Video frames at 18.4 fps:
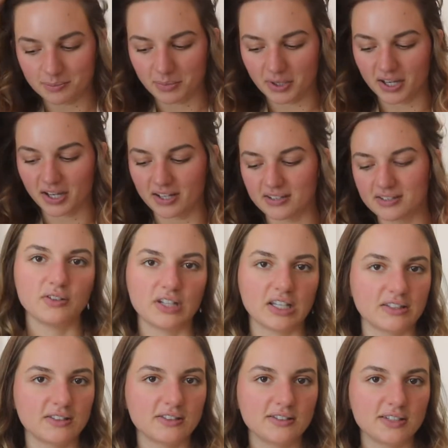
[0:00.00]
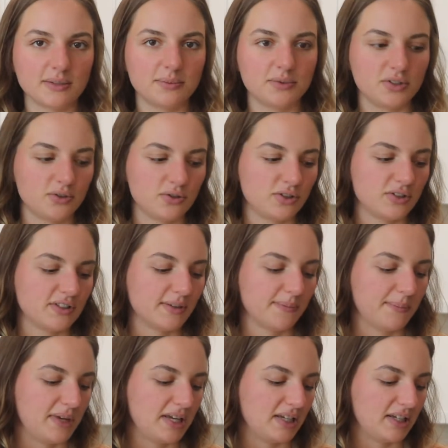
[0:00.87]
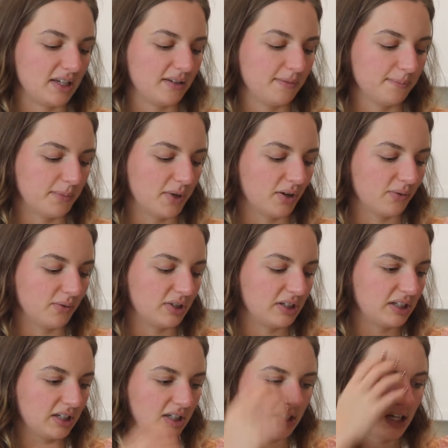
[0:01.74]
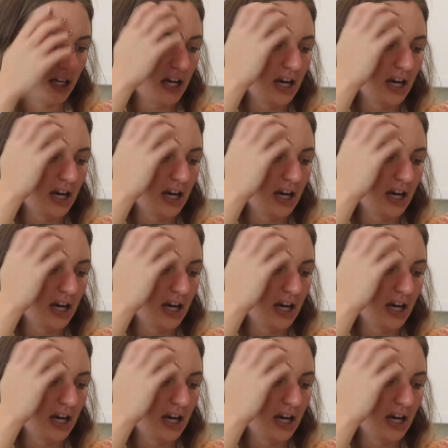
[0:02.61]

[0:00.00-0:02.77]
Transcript: But that's the substitutions I'm making, but we can